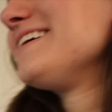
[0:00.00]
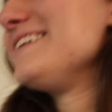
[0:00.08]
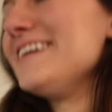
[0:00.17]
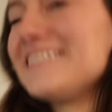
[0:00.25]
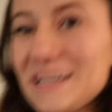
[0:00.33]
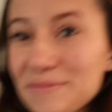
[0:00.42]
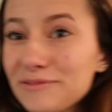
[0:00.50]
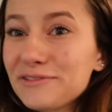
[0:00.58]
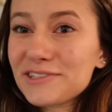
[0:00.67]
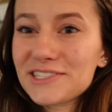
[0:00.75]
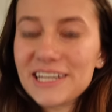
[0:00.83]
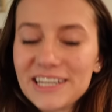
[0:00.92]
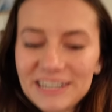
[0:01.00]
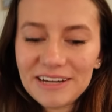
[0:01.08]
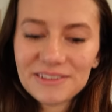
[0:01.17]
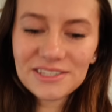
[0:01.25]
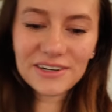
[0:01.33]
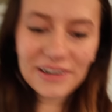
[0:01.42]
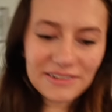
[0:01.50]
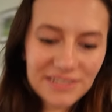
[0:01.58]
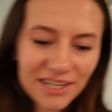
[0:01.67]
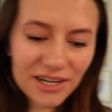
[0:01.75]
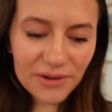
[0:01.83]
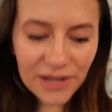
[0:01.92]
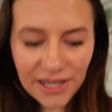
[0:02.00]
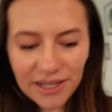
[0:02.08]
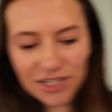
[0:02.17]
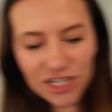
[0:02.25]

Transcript: It's April Fool's Day, you know, so I was like, okay,